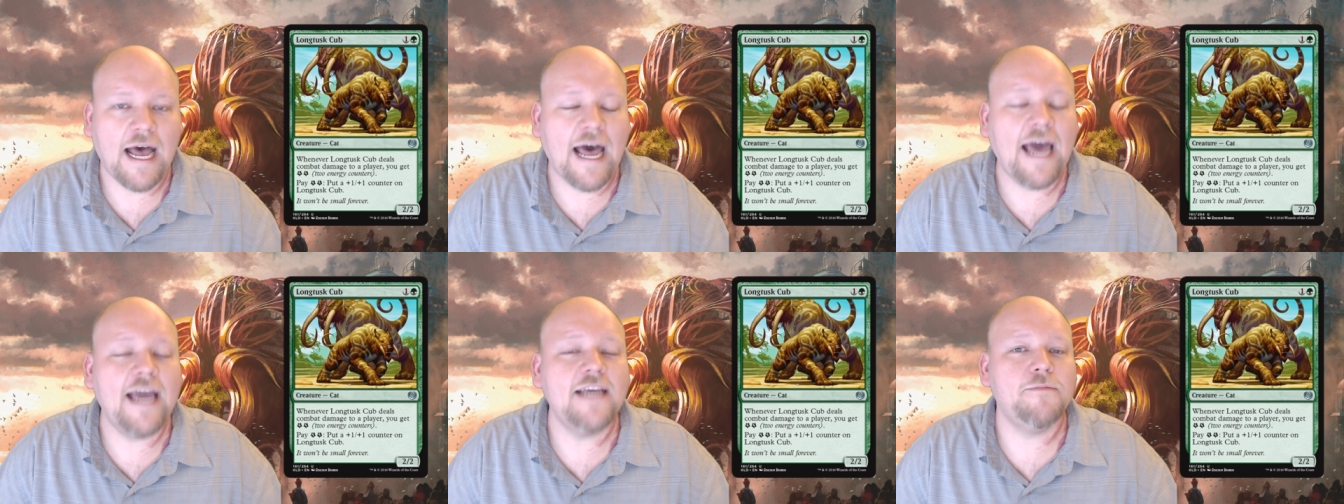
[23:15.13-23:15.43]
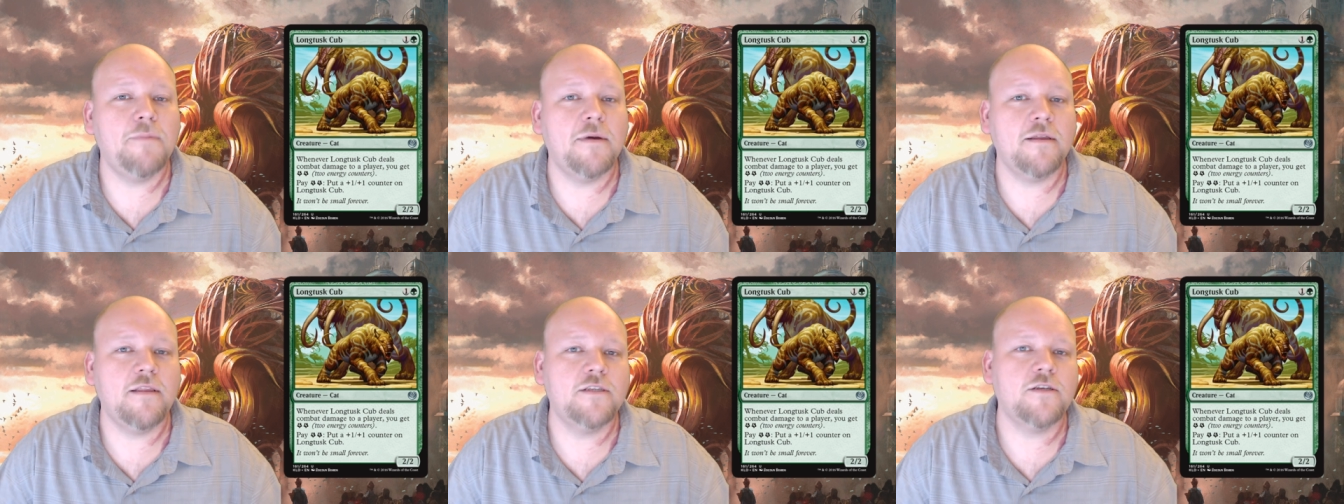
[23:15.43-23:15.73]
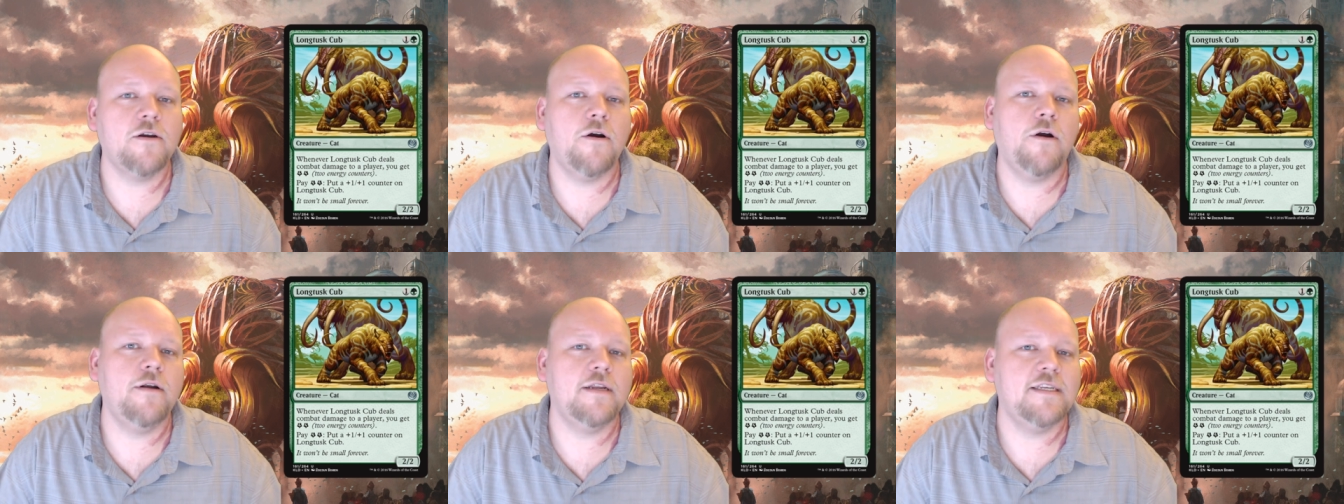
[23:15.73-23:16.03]
I expect this
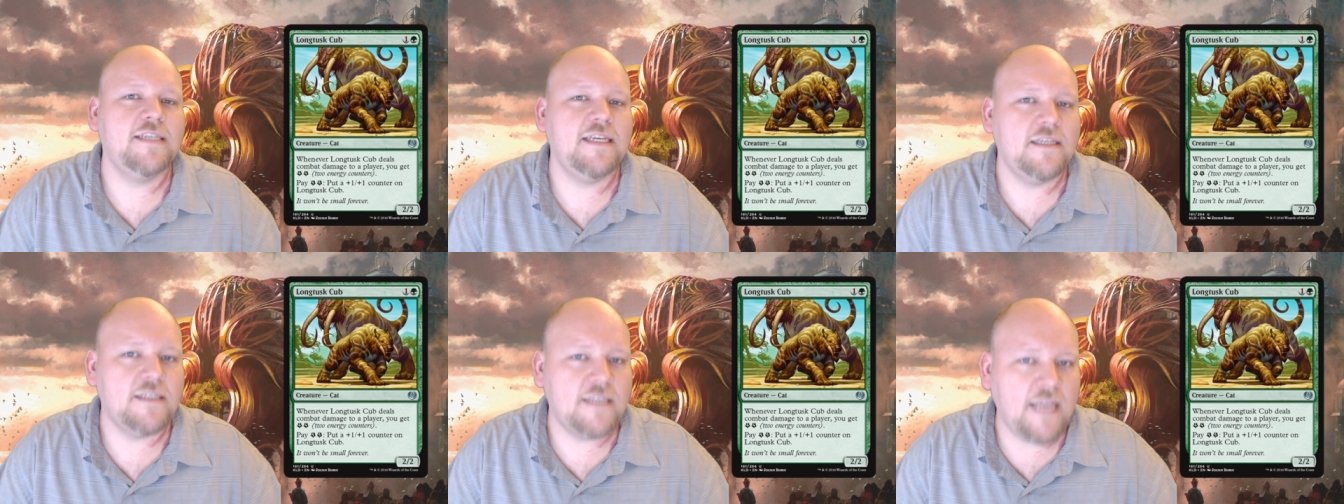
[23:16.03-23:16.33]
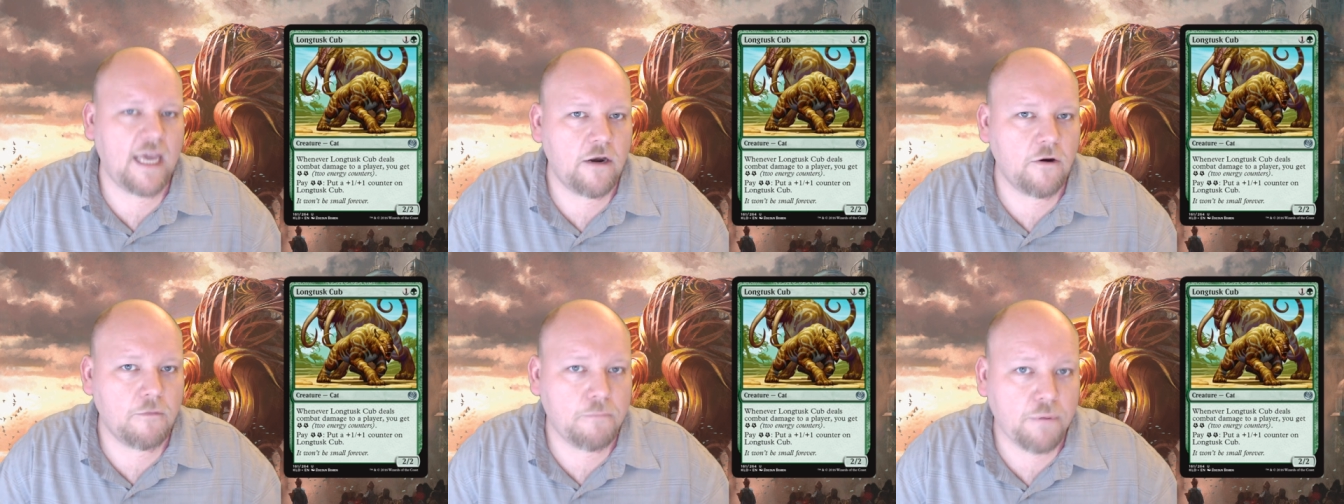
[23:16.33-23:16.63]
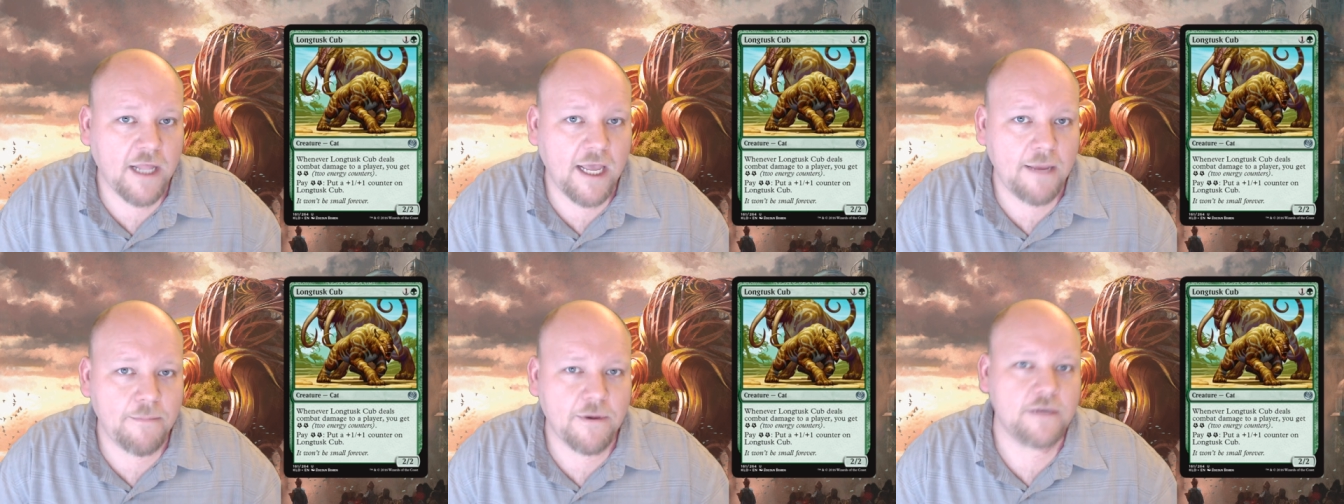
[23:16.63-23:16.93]
card to see standard
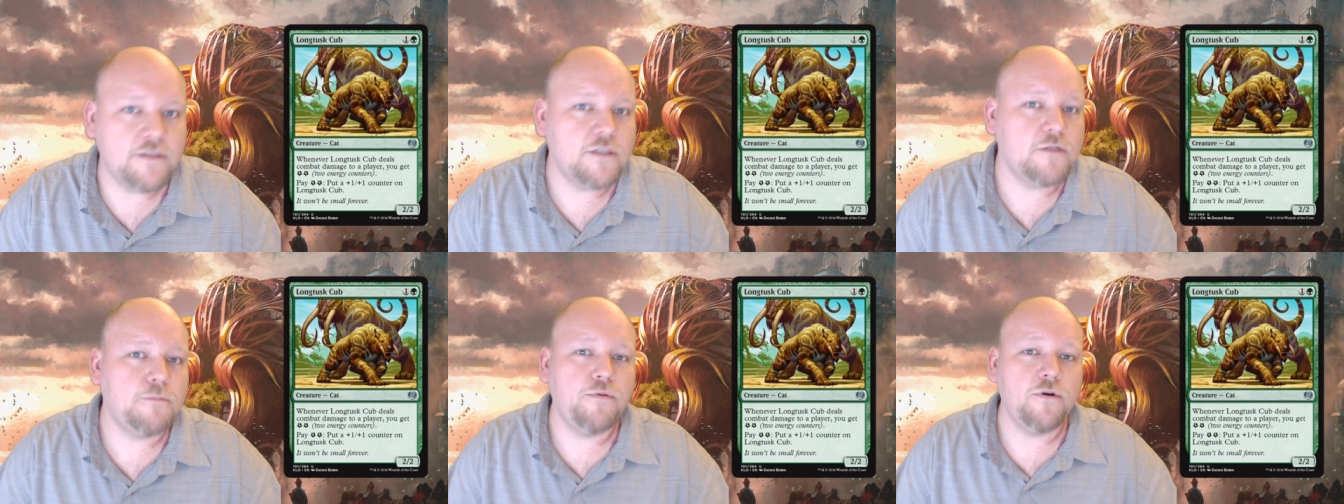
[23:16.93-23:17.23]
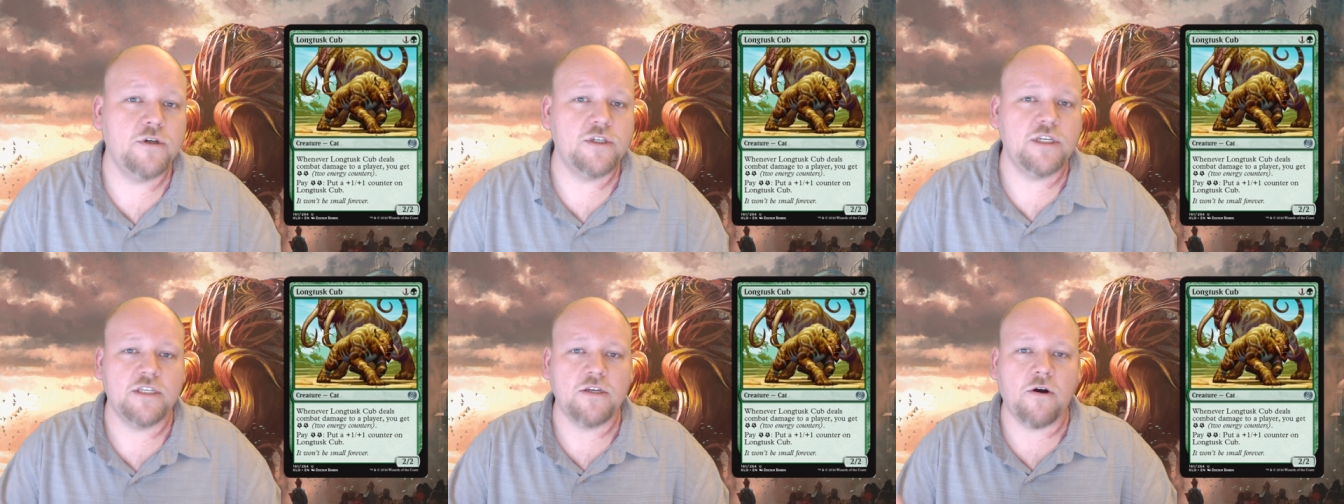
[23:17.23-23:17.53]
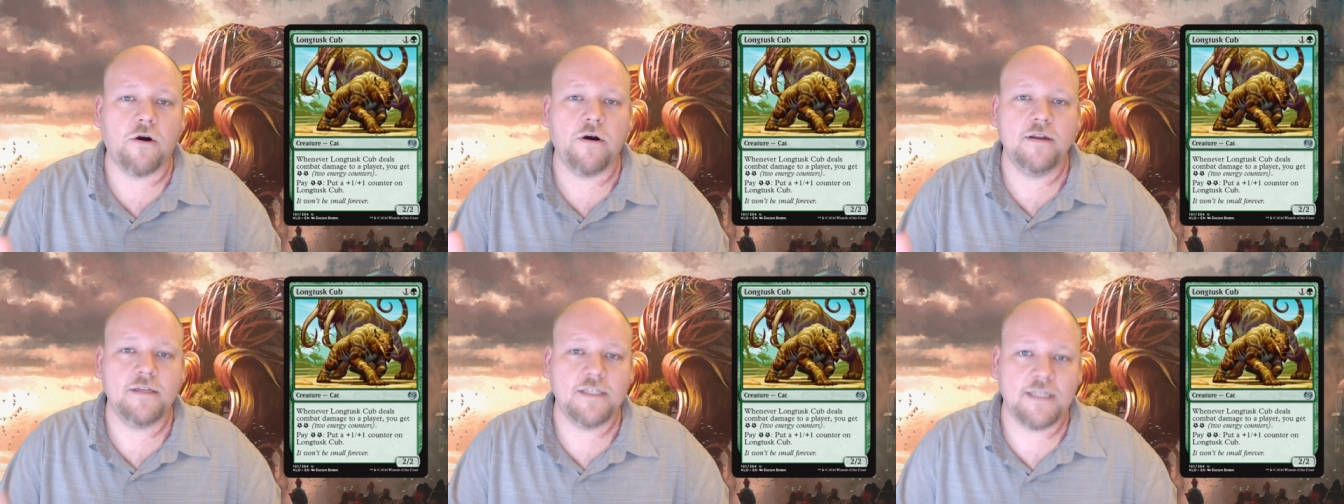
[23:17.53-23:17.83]
play because it's pushed as
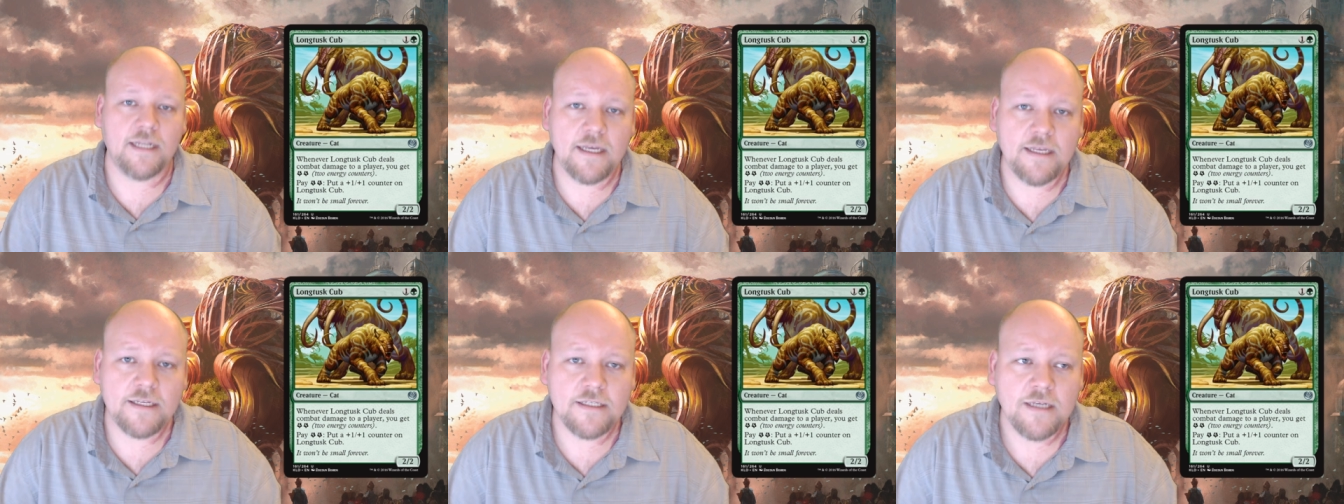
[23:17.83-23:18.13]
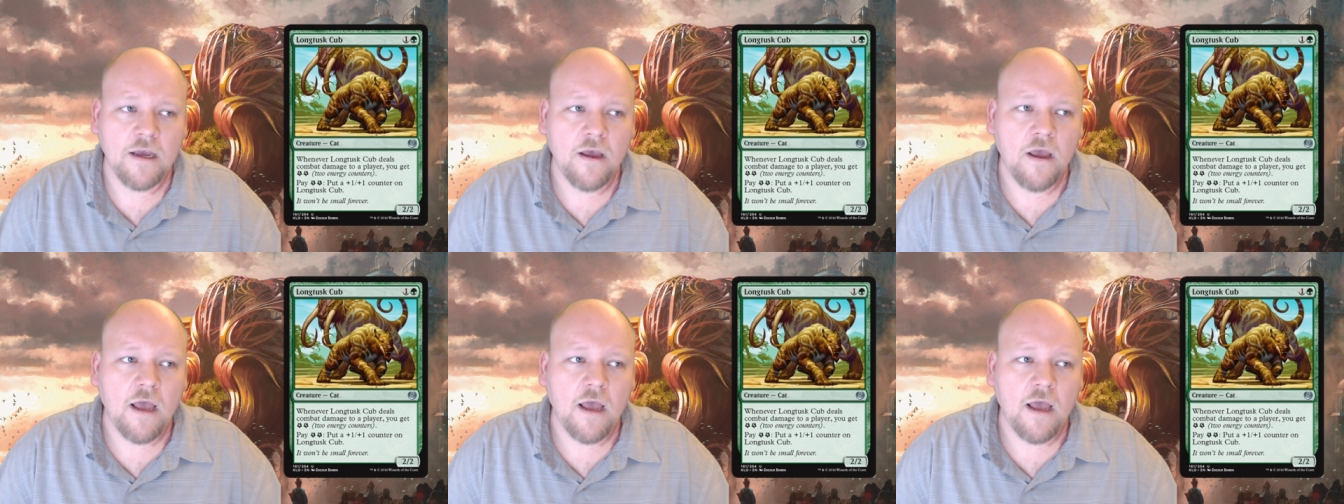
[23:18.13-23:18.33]
hard as it is.